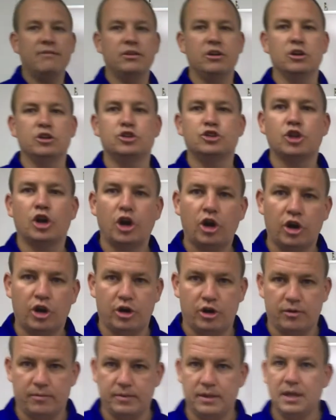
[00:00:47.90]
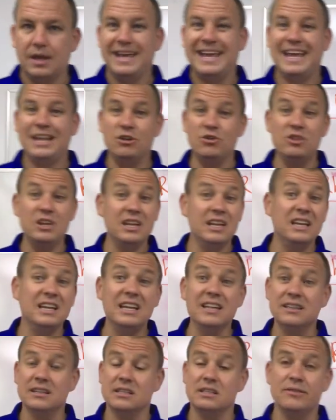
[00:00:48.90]
year term. And you need to
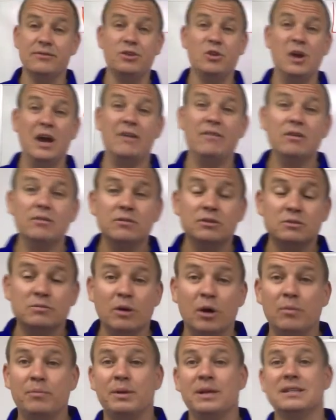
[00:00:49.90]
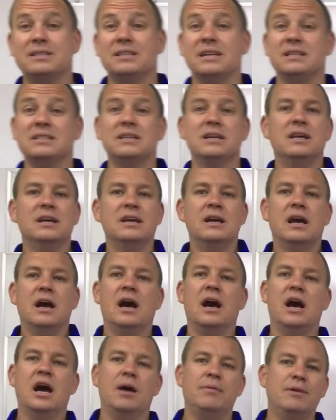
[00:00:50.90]
get this. If you have a small business,
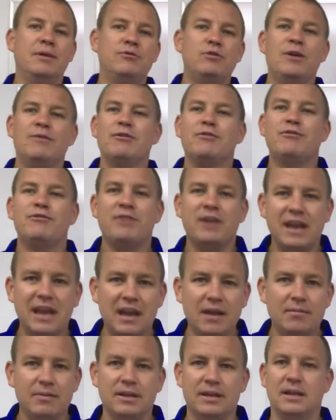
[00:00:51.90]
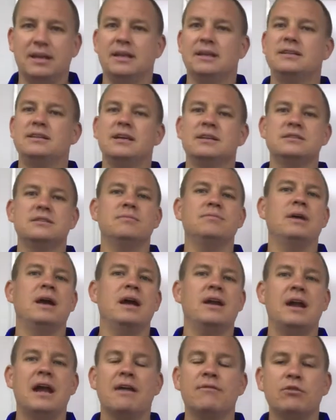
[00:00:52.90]
if you have a family, it doesn't
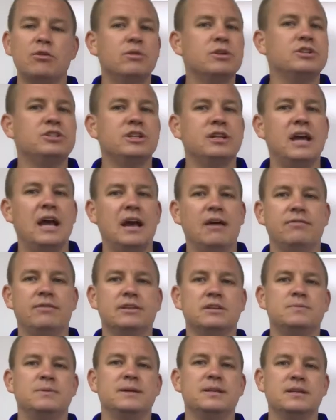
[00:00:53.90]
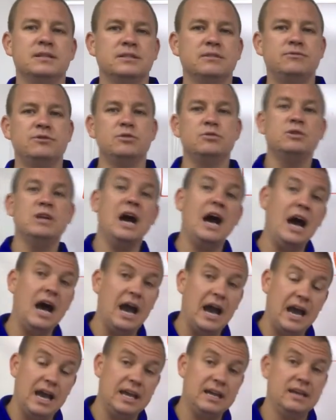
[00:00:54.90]
matter. Everyone should have this because if you
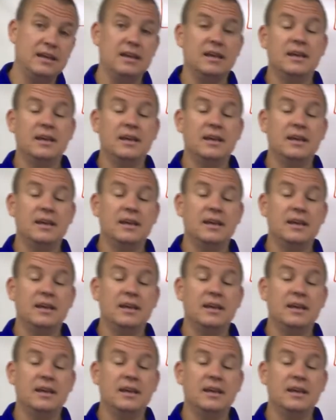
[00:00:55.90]
die,